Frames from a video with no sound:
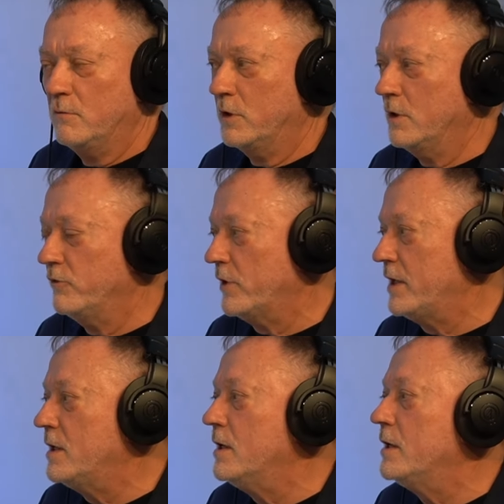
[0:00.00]
because i
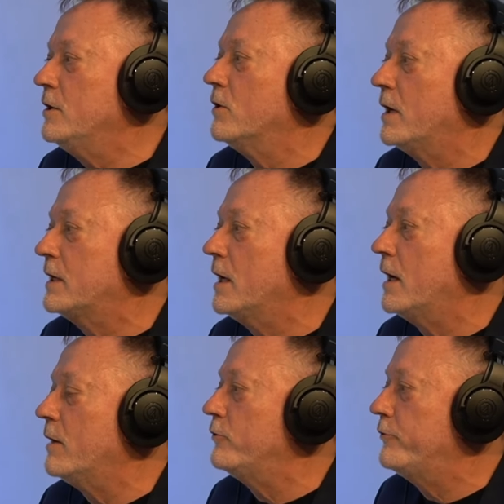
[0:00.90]
didn't you know again
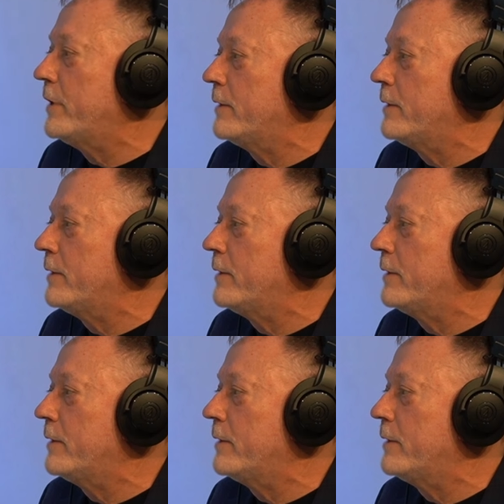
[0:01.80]
i was